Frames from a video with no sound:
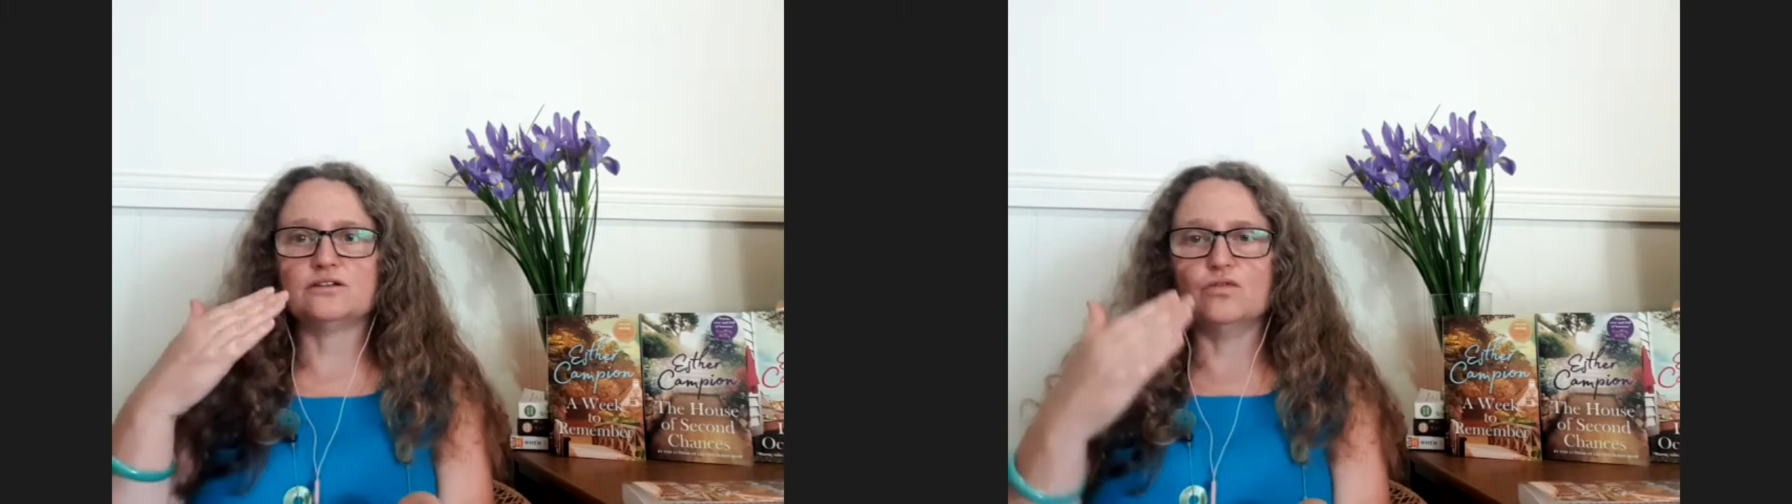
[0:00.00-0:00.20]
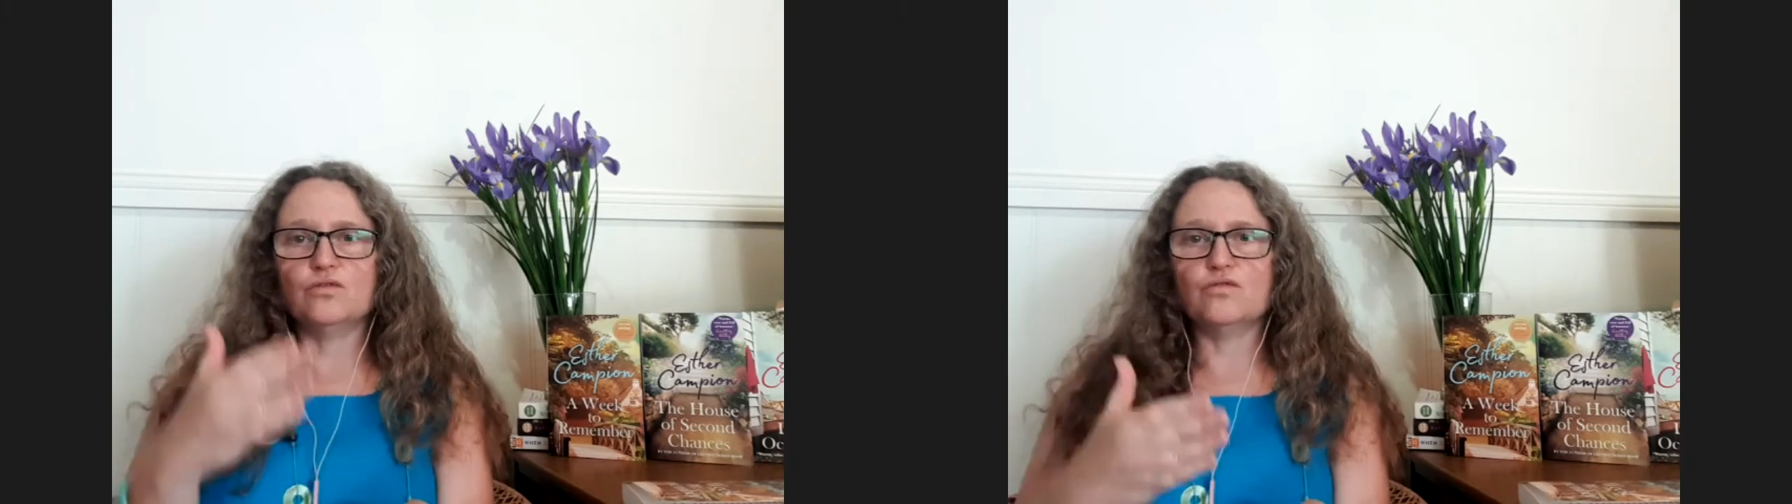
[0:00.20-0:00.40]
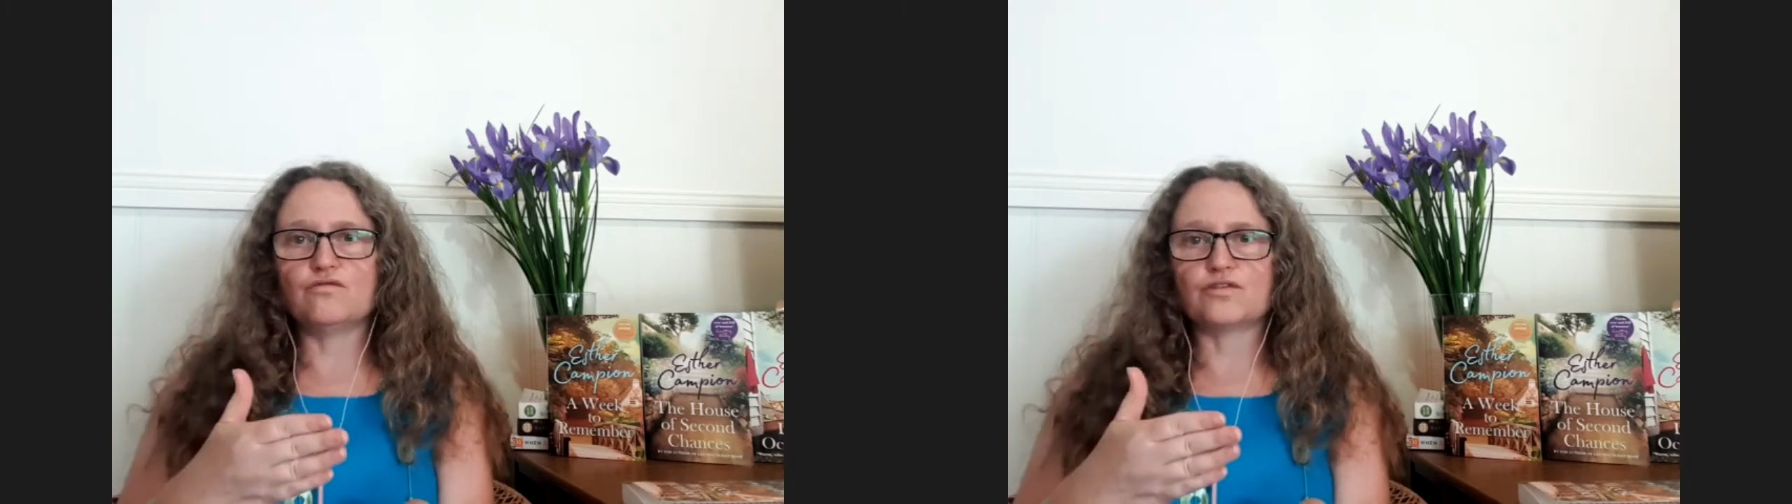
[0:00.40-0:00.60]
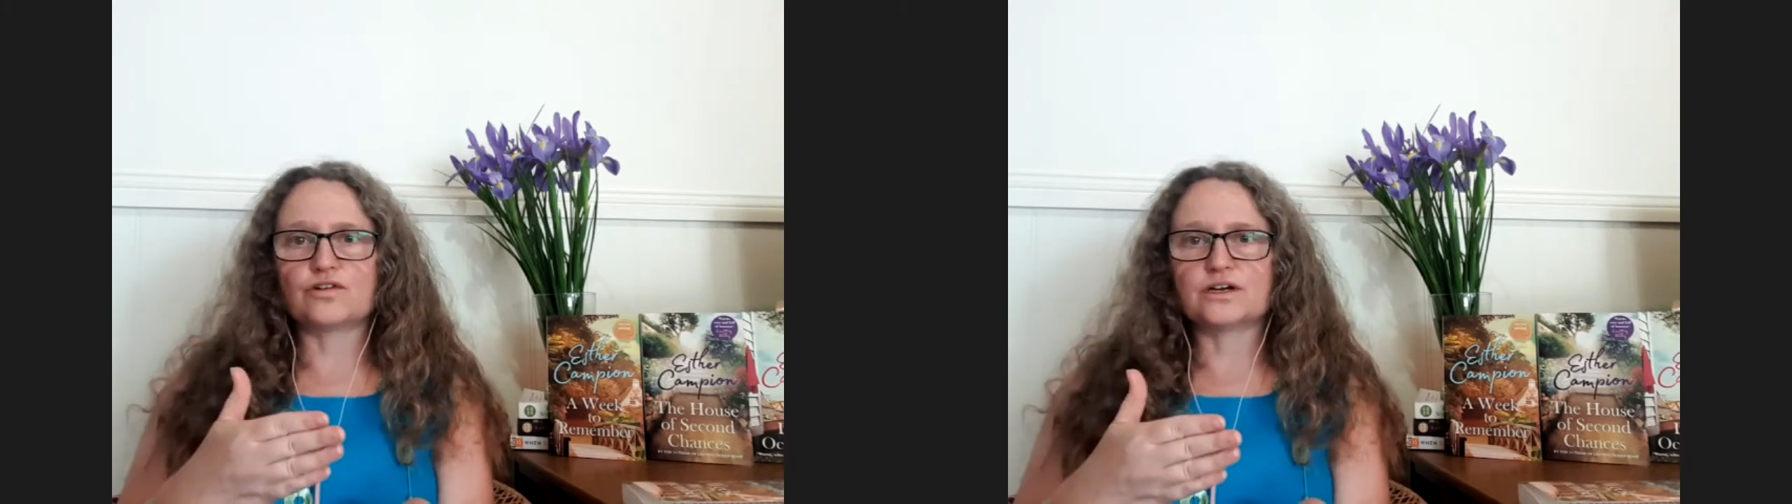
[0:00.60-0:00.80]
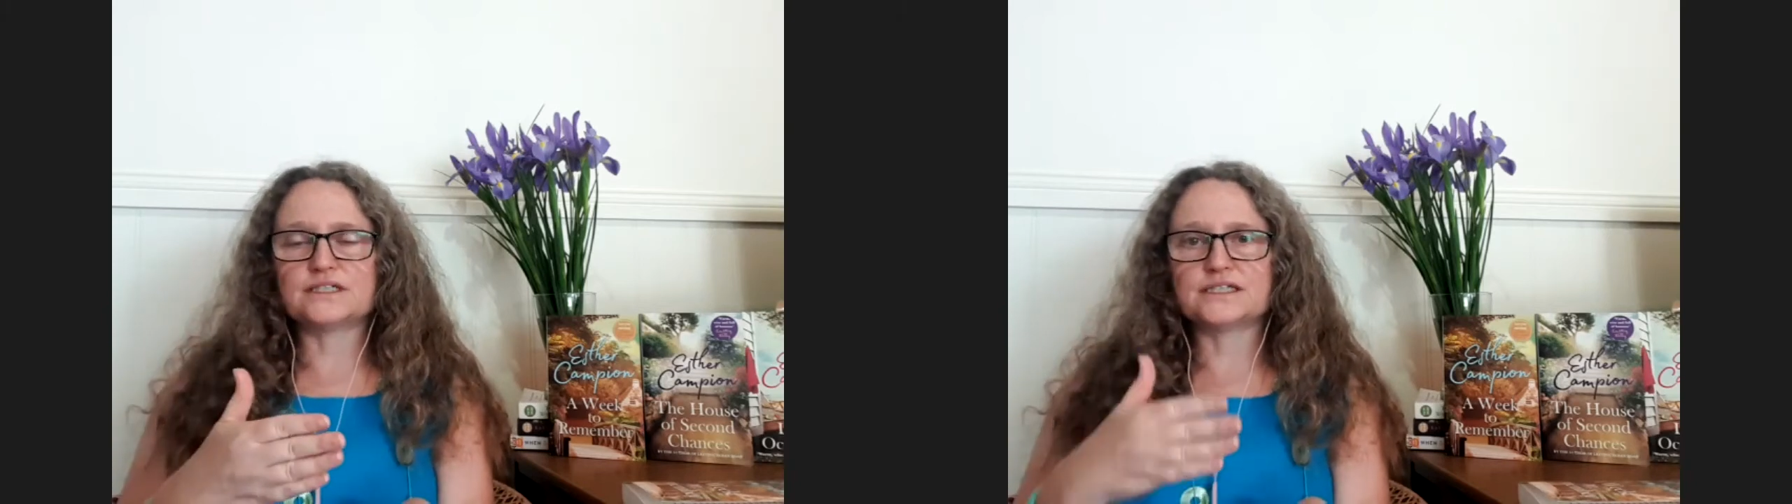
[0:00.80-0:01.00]

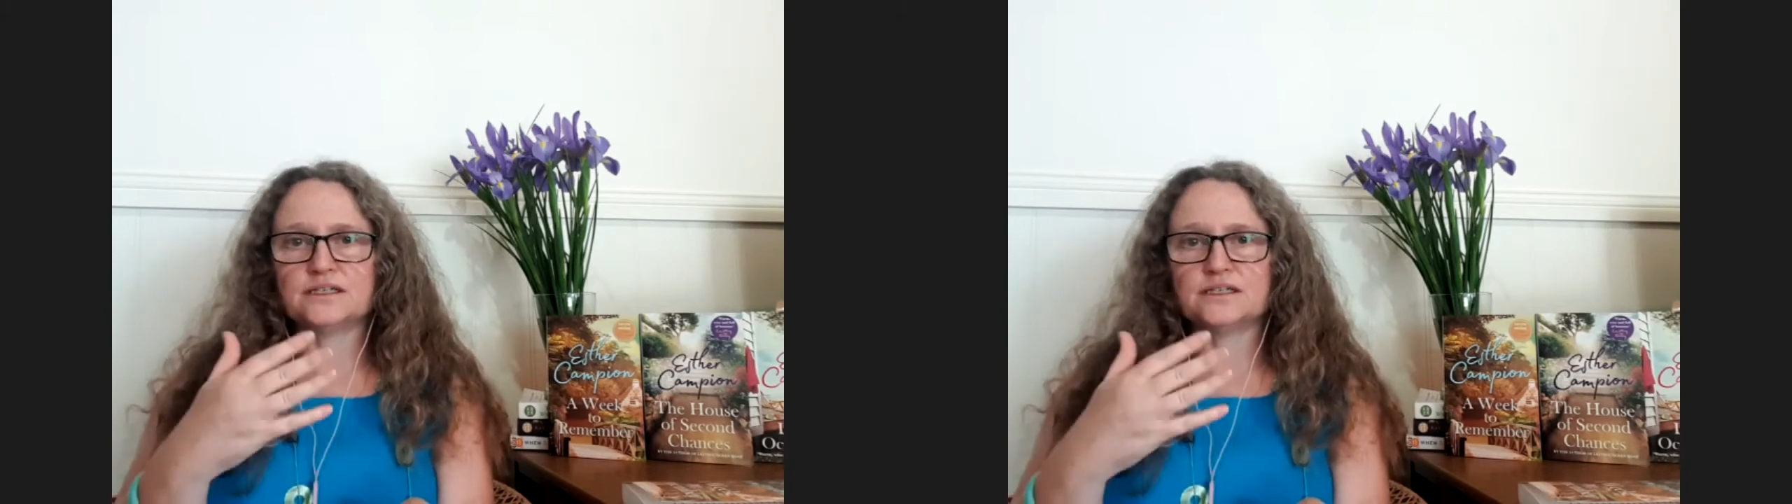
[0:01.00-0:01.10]
over to